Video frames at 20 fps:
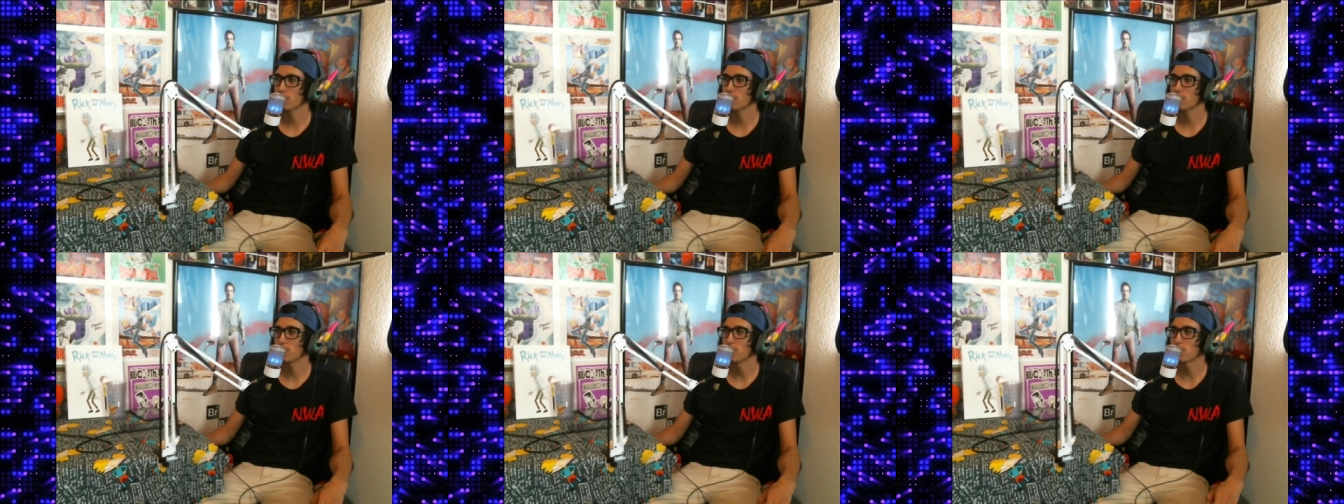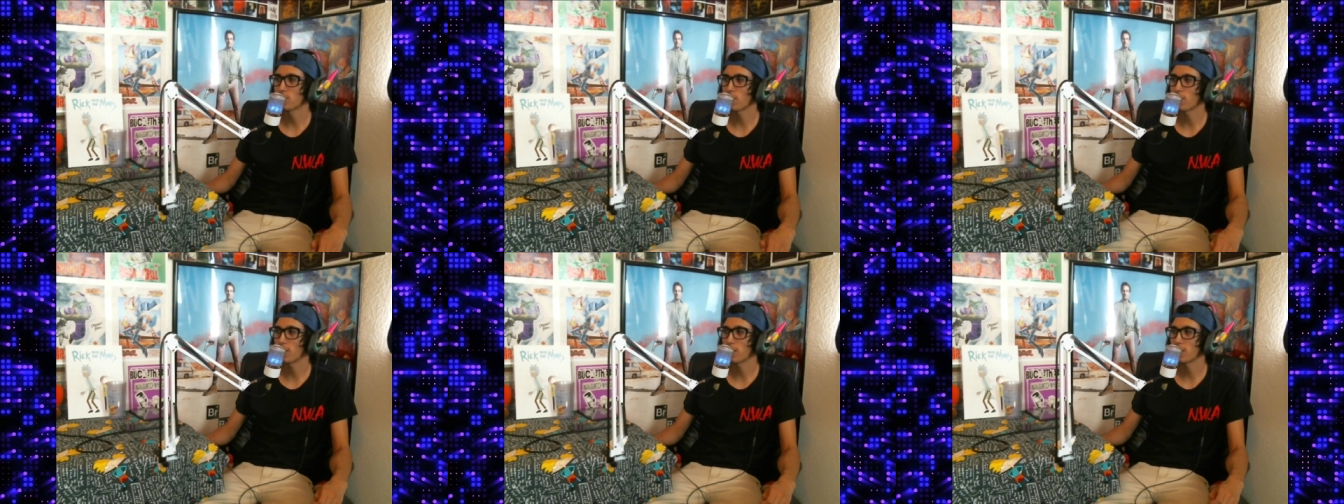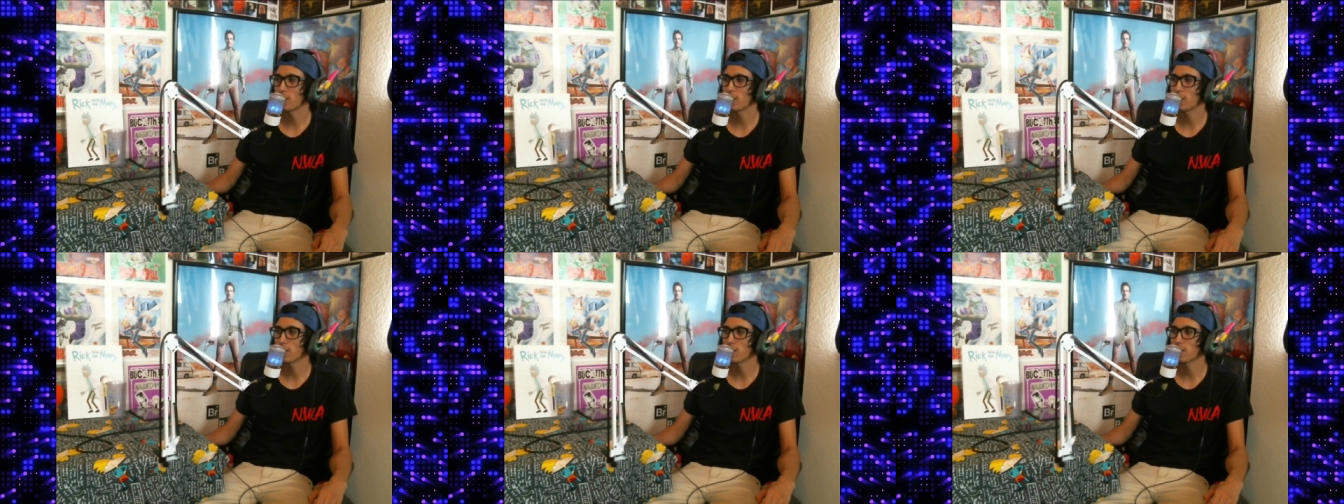and try
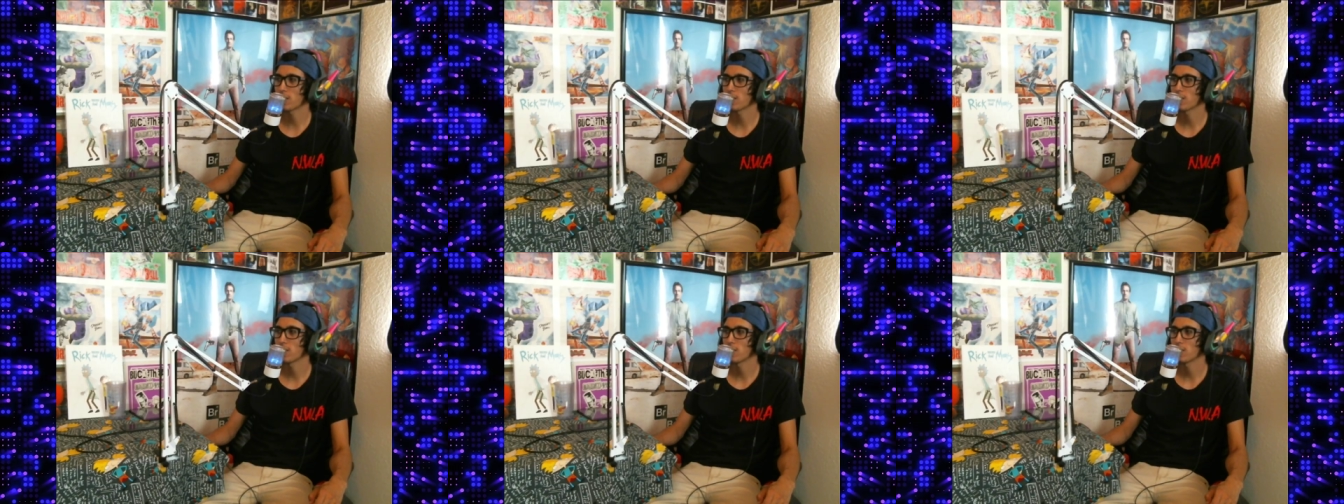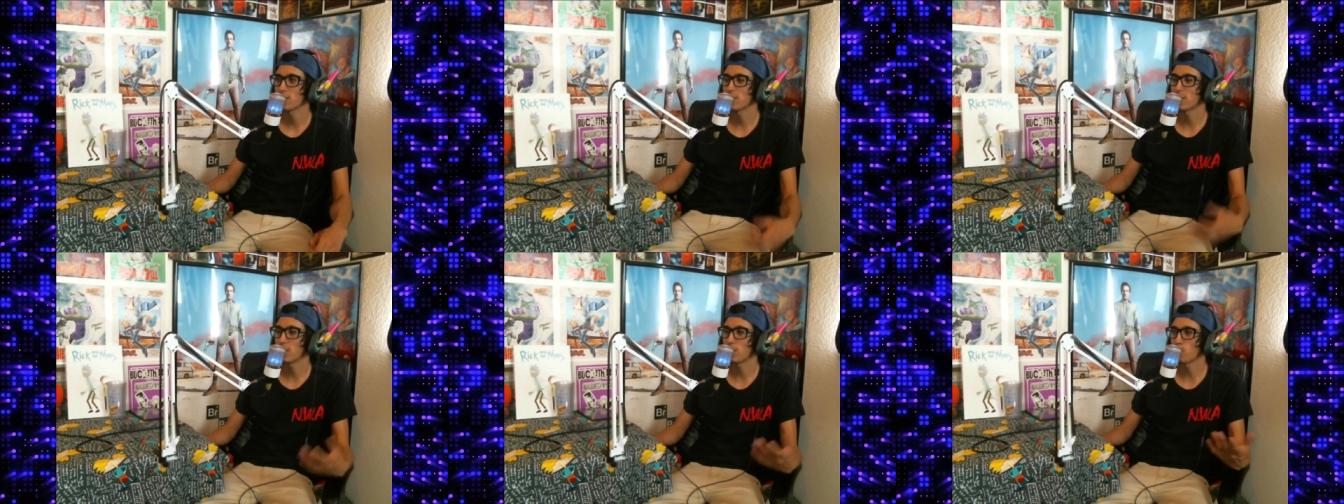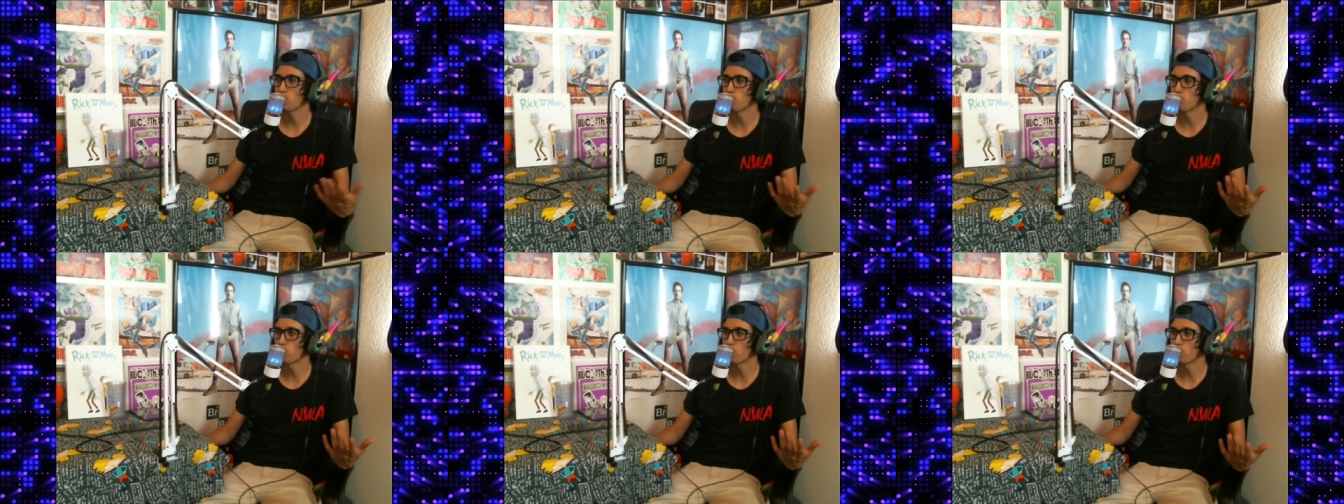like send your
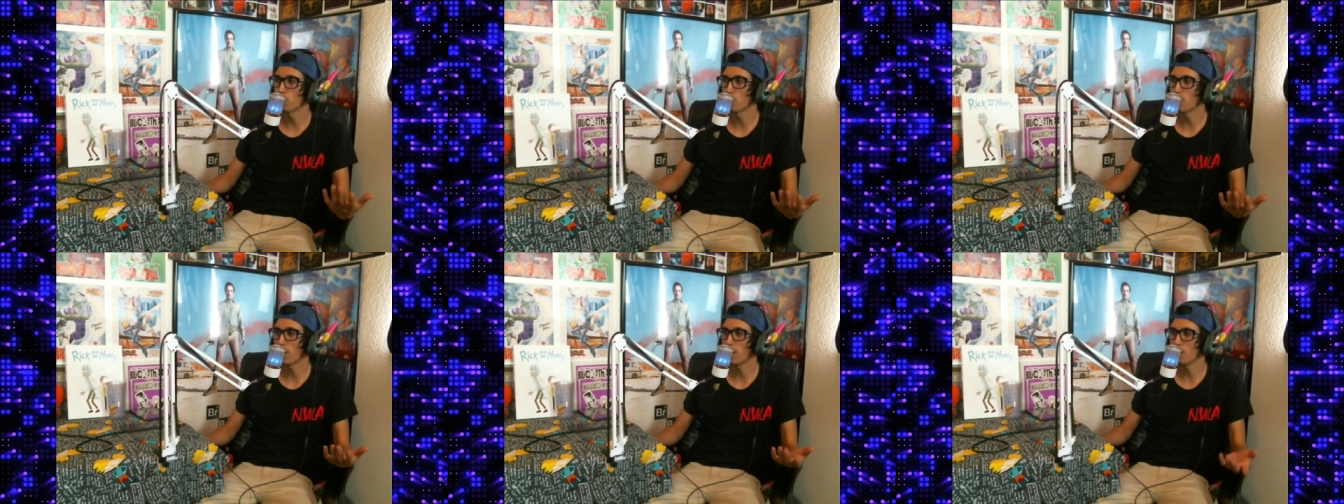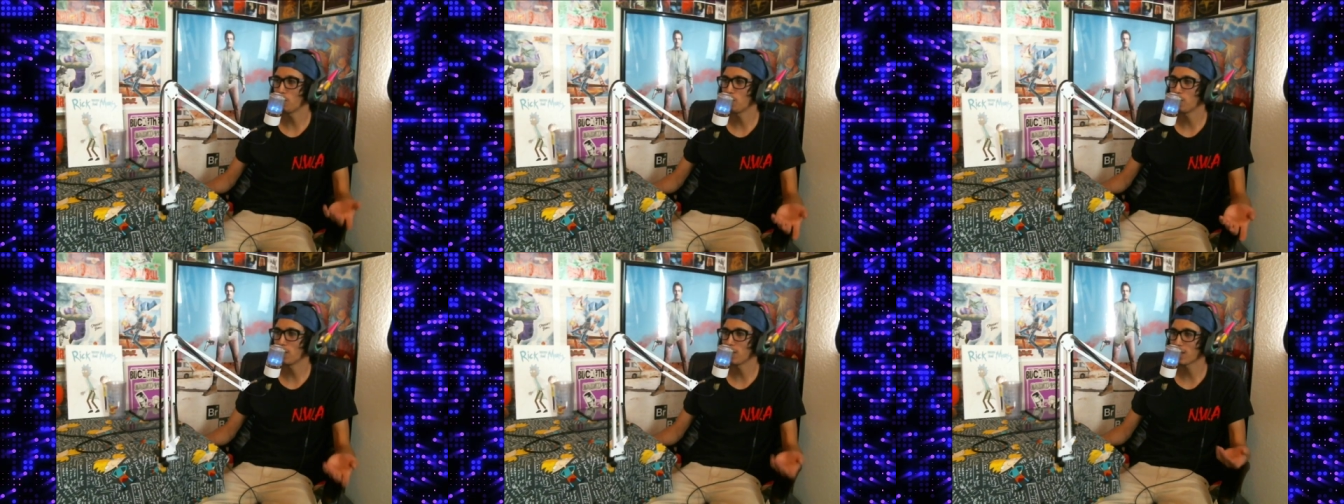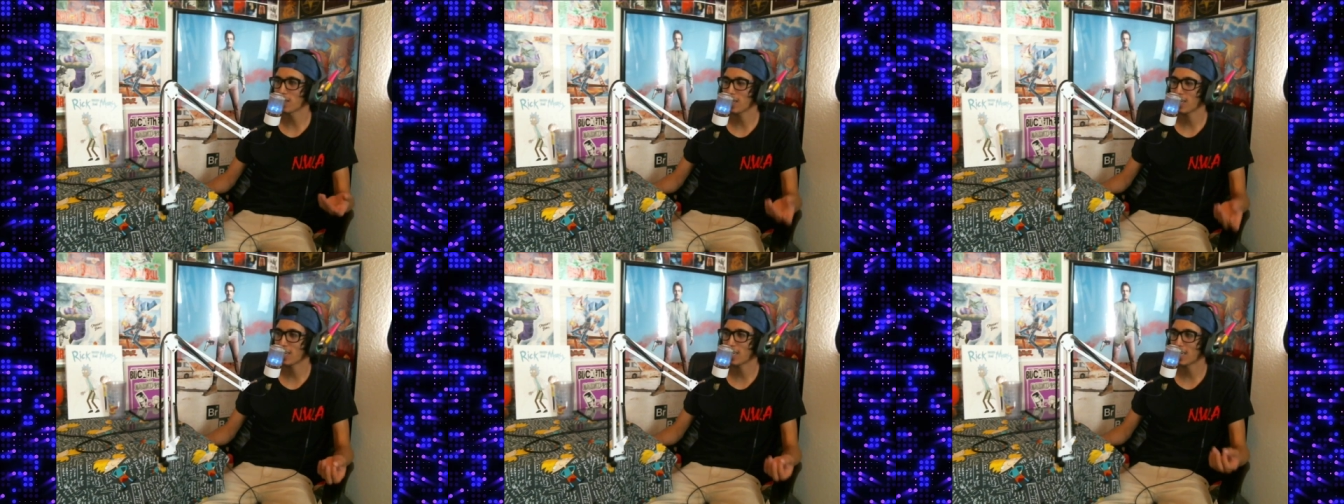brew out, be
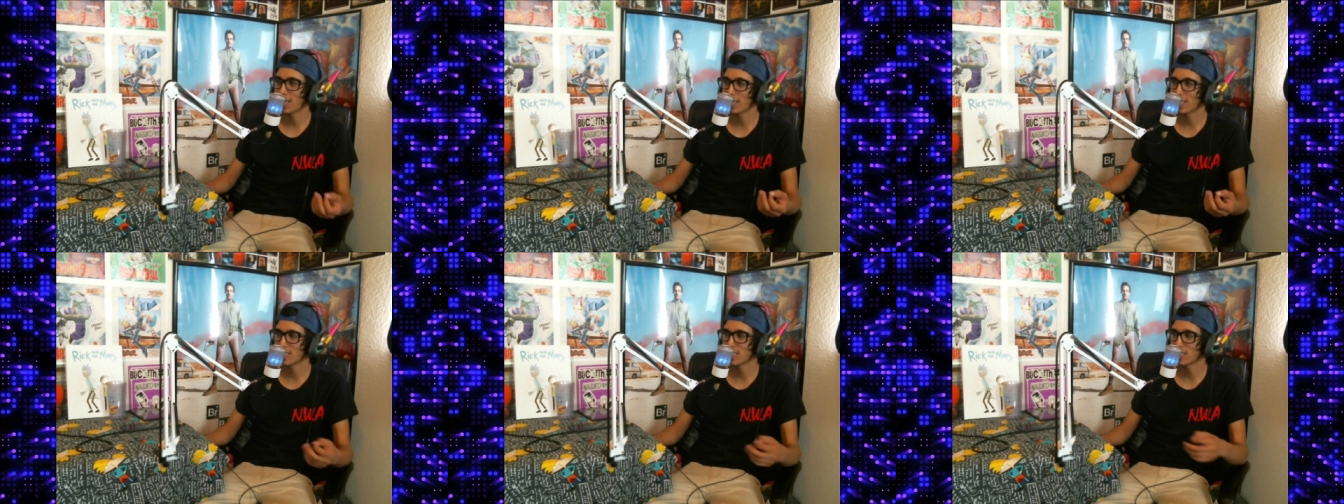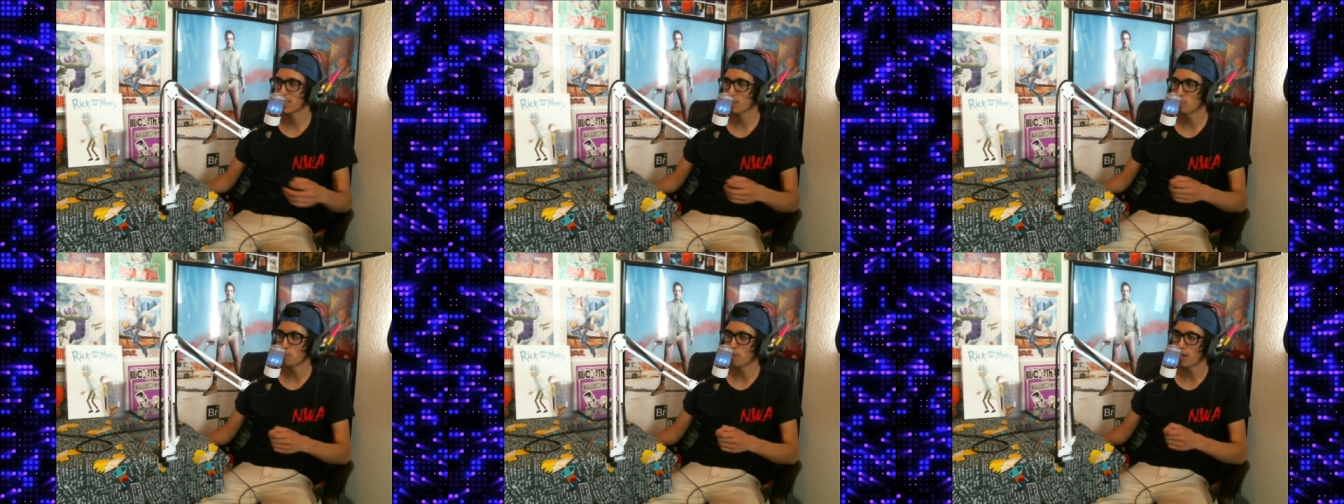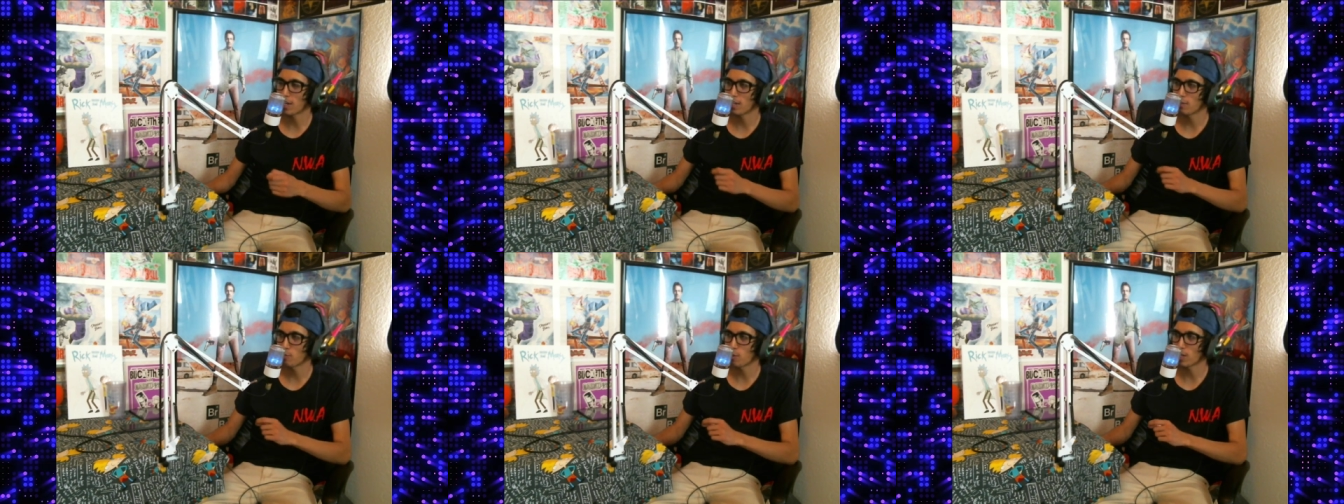like, hey guys, this is
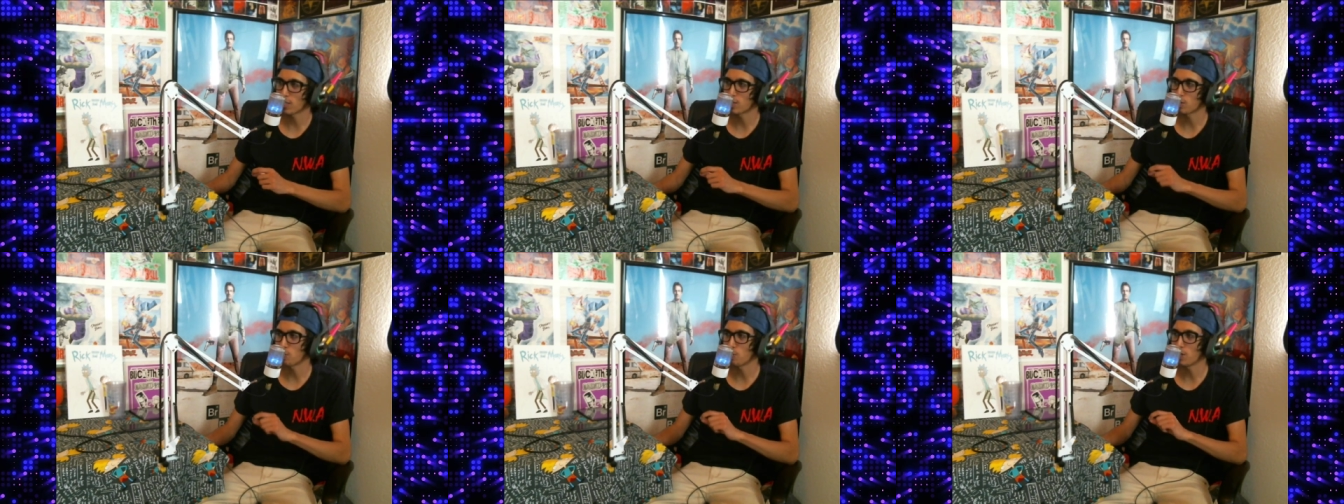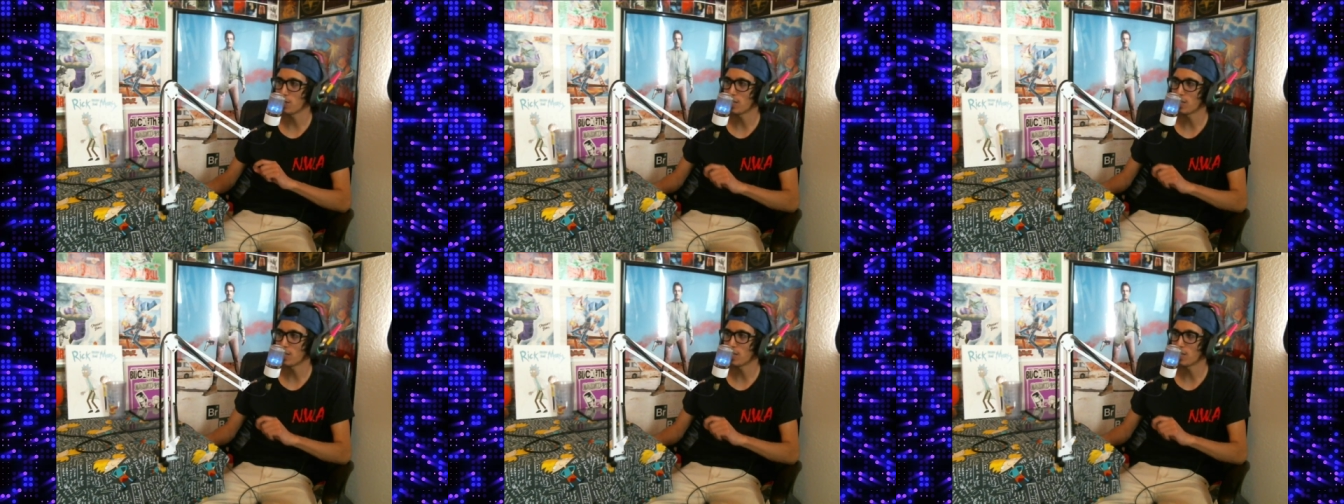my recipe.